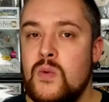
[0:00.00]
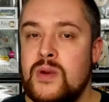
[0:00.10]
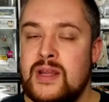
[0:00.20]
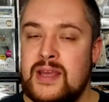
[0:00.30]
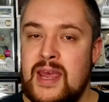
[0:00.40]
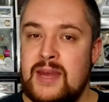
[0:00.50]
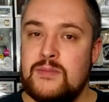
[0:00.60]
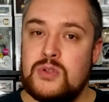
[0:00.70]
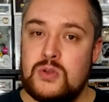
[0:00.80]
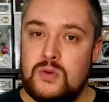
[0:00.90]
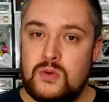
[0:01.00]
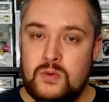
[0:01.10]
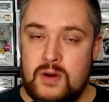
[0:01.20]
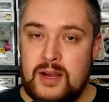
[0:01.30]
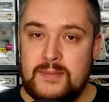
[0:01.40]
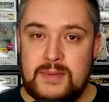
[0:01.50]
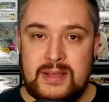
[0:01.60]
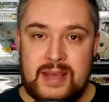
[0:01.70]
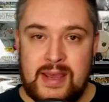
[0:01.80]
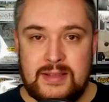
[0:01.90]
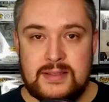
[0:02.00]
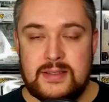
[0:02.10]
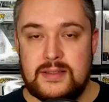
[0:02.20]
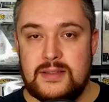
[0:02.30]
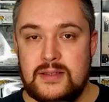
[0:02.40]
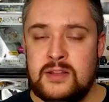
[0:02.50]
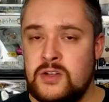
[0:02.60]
when it came to crime cases.